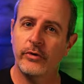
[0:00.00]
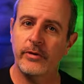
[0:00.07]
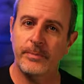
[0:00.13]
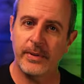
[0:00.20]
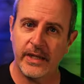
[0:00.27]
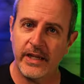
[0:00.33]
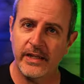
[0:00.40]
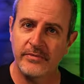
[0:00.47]
sweep
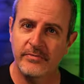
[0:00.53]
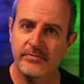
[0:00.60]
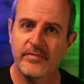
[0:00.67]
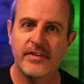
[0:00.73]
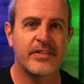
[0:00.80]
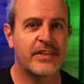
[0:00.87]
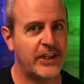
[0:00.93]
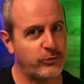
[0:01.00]
picking?
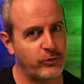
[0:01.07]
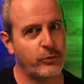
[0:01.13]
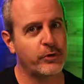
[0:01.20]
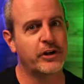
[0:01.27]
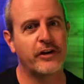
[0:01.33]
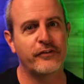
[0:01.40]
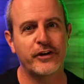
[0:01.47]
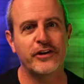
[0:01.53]
That's what
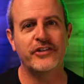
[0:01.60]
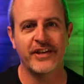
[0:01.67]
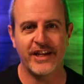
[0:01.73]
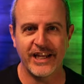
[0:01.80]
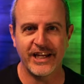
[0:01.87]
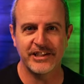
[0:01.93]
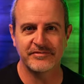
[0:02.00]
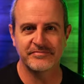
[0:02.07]
we're covering
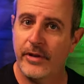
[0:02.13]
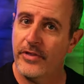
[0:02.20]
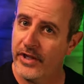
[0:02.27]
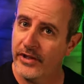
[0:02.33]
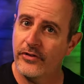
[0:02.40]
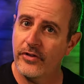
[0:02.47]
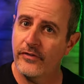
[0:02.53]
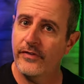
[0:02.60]
today. By the
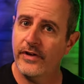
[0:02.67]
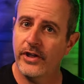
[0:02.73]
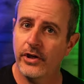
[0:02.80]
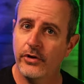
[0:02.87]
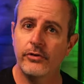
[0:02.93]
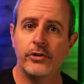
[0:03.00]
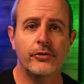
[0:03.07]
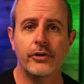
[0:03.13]
end of the
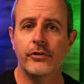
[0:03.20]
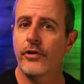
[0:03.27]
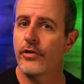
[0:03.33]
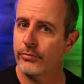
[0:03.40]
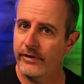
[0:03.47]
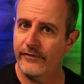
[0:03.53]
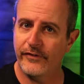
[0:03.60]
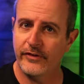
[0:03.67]
video, you'll know the
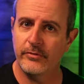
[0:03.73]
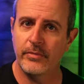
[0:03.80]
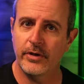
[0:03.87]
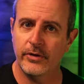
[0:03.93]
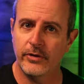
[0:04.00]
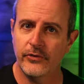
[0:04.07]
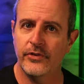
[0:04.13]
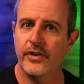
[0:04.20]
three
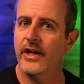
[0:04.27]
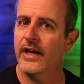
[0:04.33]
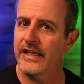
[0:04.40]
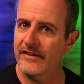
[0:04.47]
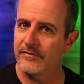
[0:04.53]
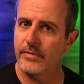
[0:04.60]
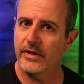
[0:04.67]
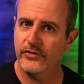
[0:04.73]
fundamentals that I
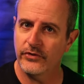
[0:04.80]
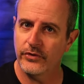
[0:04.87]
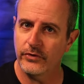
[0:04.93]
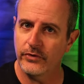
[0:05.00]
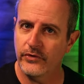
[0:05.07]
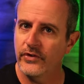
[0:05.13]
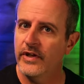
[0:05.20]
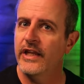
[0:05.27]
give my
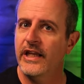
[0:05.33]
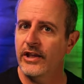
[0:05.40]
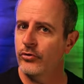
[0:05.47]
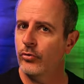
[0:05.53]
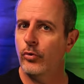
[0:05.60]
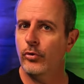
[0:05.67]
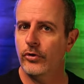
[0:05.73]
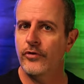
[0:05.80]
students
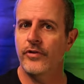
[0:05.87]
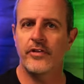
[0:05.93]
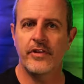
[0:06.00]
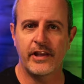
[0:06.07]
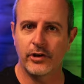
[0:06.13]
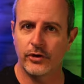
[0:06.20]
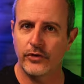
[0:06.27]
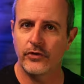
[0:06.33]
in order that
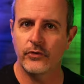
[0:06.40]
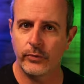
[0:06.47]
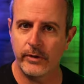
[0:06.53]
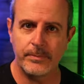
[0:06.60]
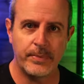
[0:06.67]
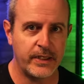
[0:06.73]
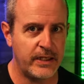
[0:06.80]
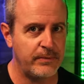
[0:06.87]
they learn
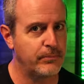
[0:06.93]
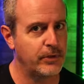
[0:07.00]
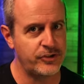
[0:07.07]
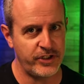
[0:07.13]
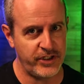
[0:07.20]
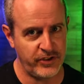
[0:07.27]
sweep picking much